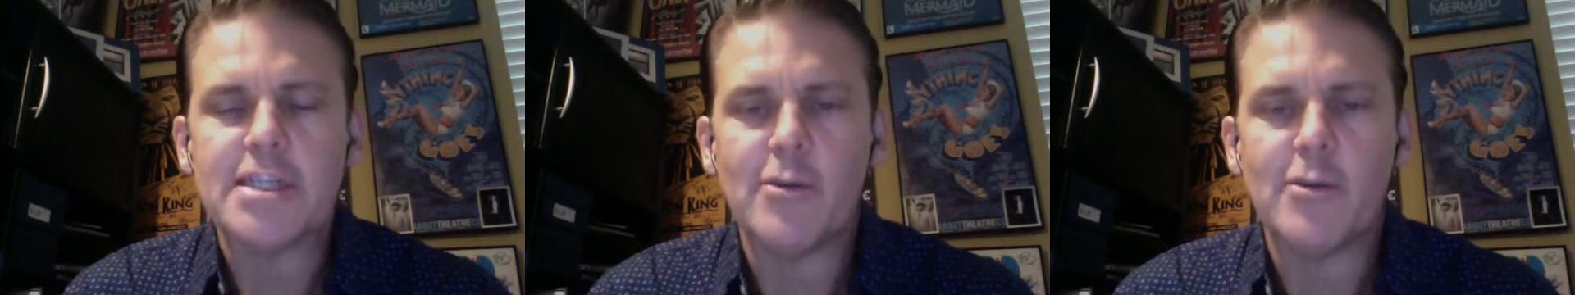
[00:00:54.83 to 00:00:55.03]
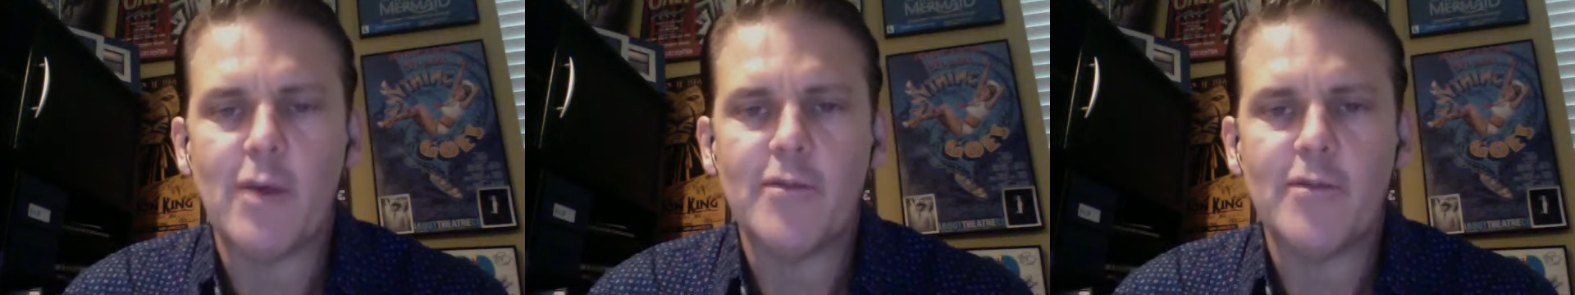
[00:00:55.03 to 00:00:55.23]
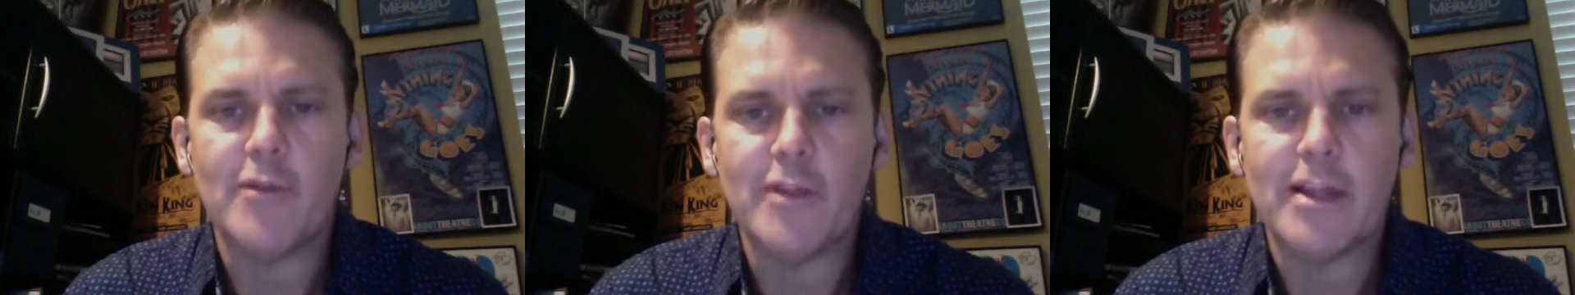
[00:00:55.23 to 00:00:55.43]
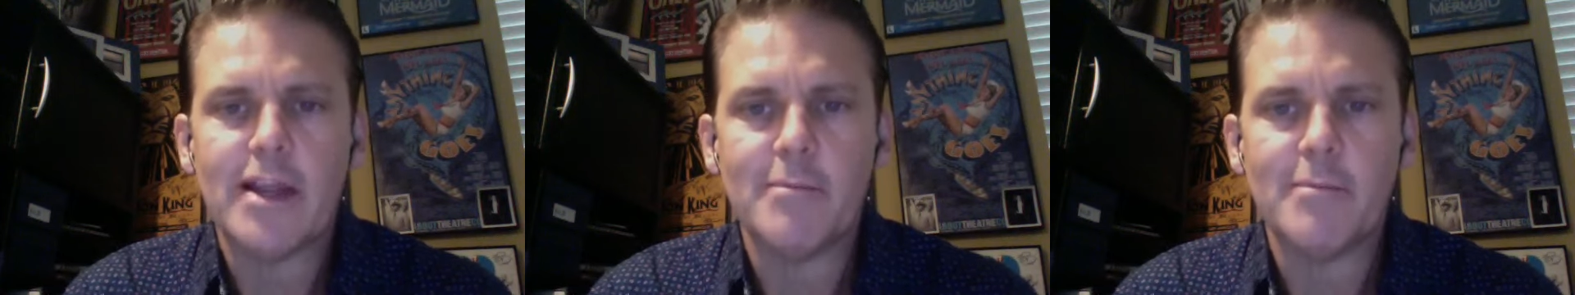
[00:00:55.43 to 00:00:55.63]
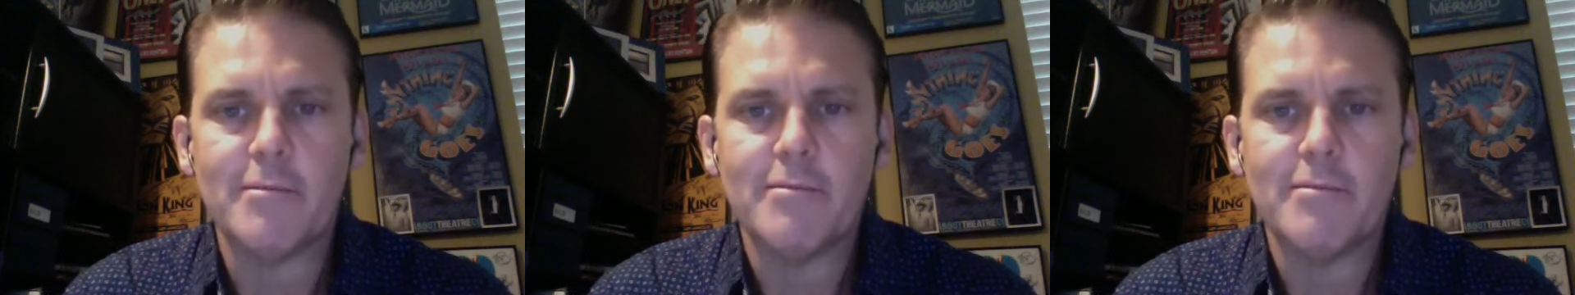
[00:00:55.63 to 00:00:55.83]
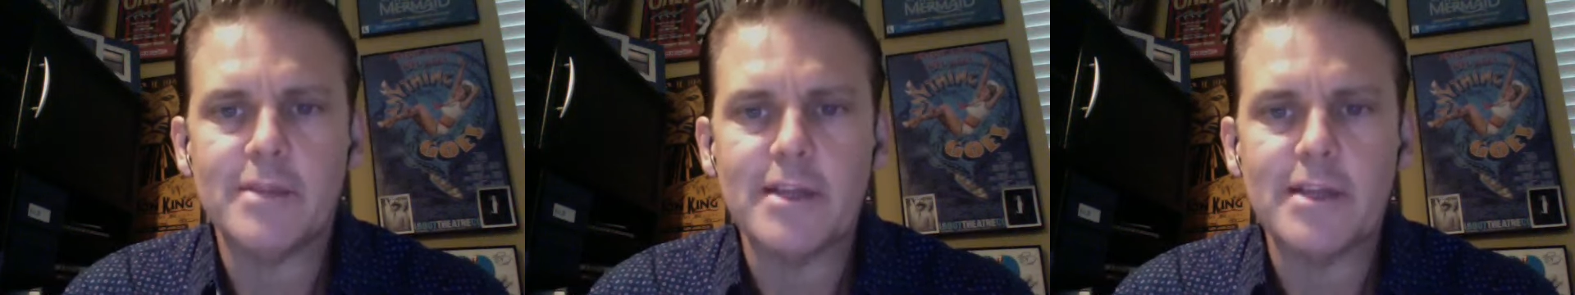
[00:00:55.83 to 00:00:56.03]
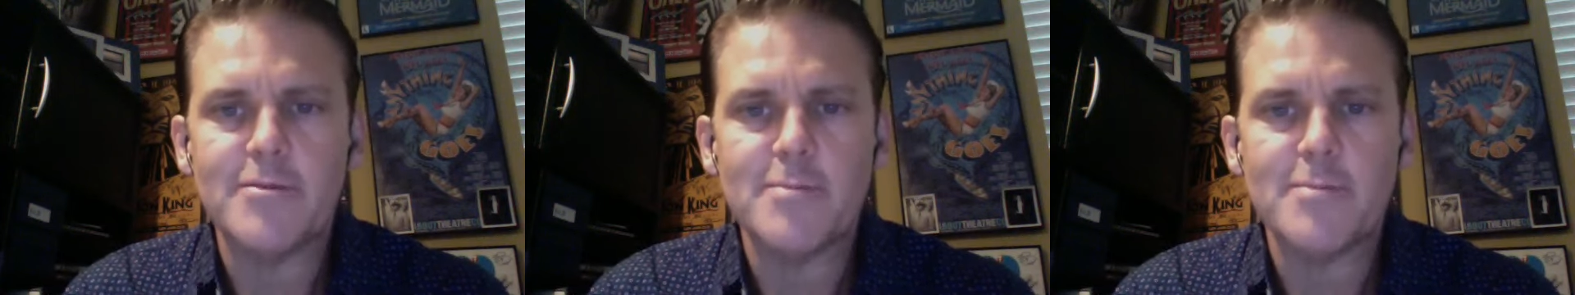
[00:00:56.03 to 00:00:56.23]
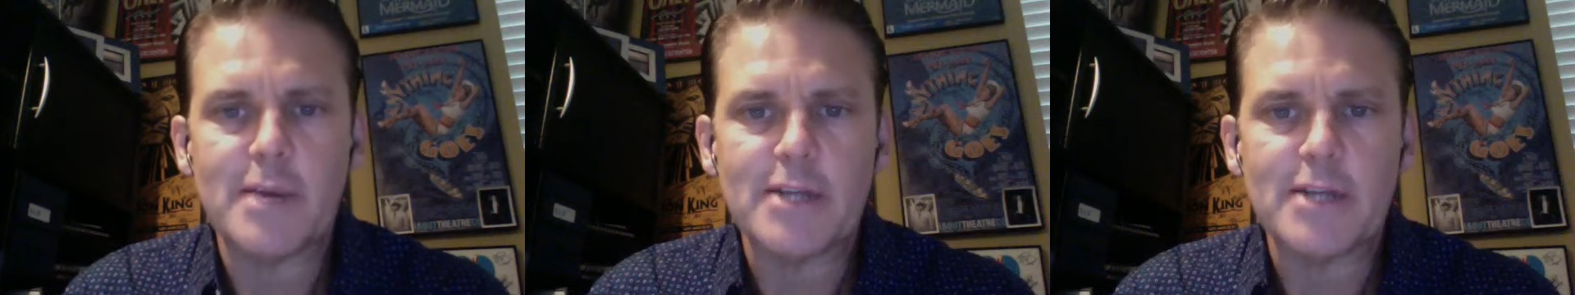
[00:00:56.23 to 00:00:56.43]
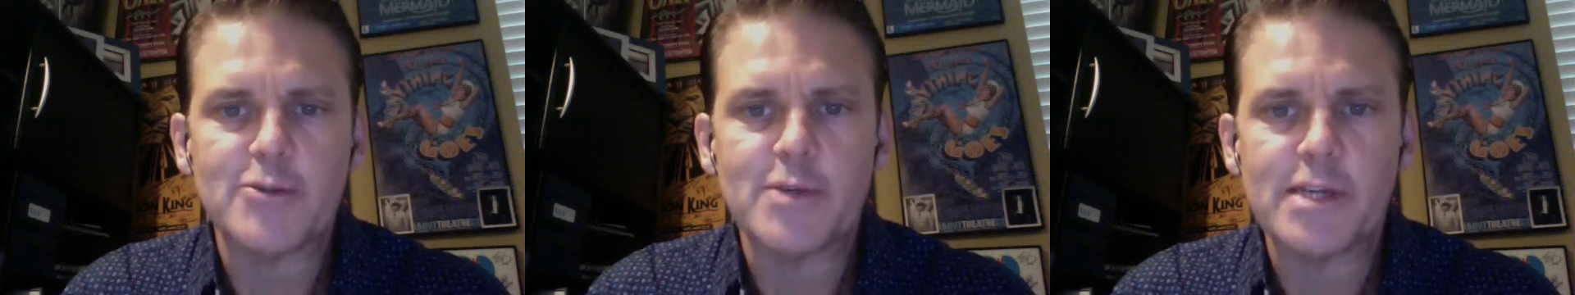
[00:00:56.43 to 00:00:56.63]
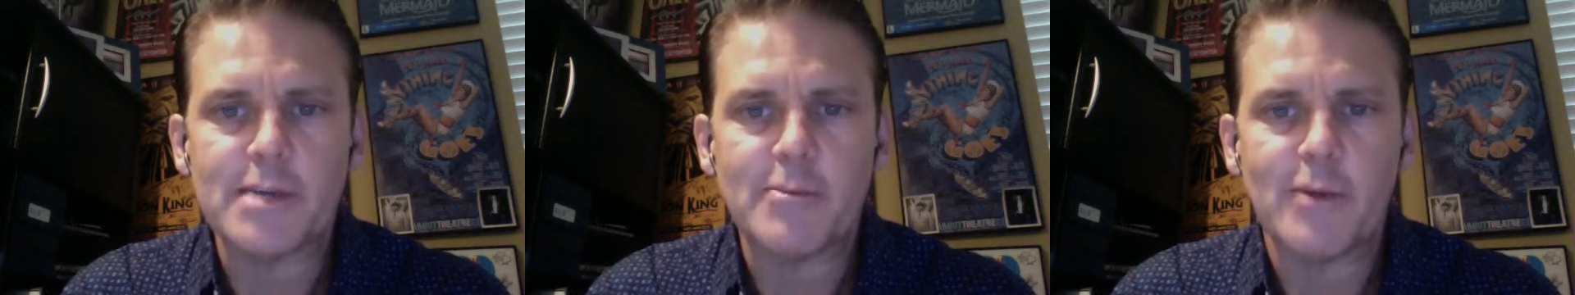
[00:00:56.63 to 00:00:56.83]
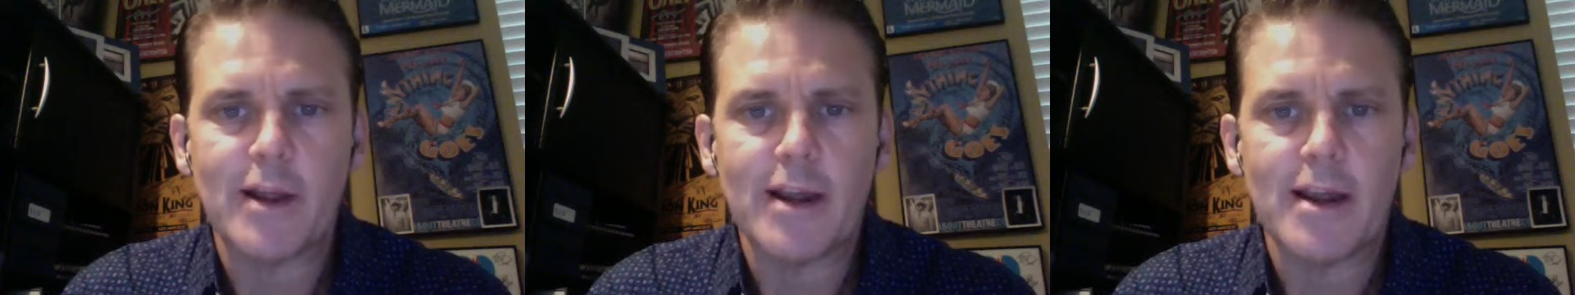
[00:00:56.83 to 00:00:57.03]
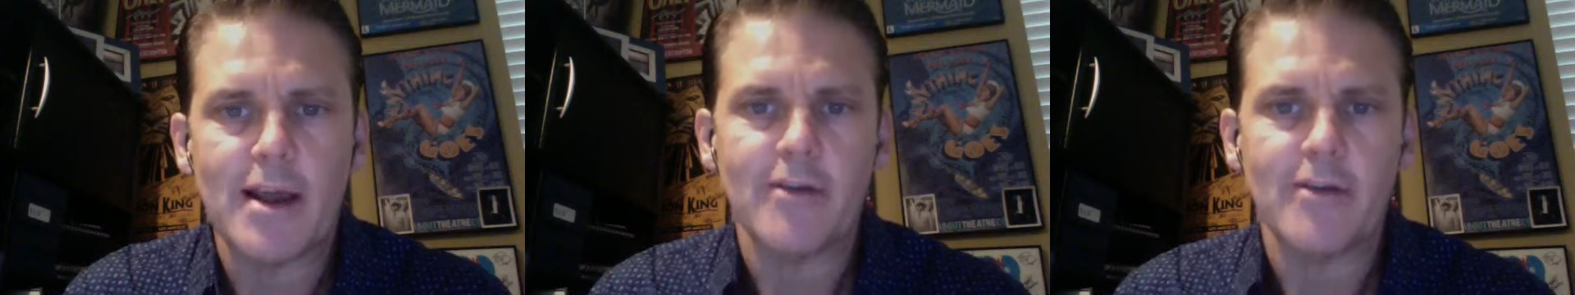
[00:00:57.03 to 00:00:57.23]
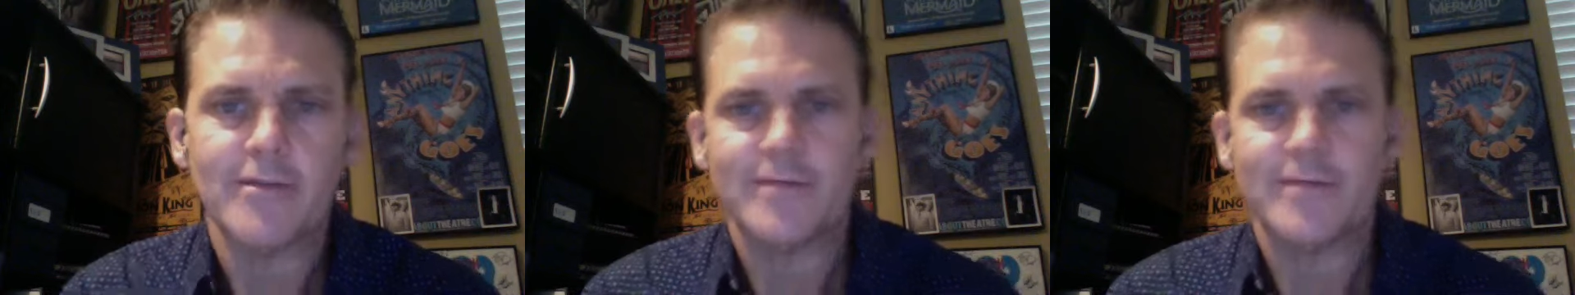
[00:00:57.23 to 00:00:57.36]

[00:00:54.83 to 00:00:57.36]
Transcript: grateful that I'm living my dream right now.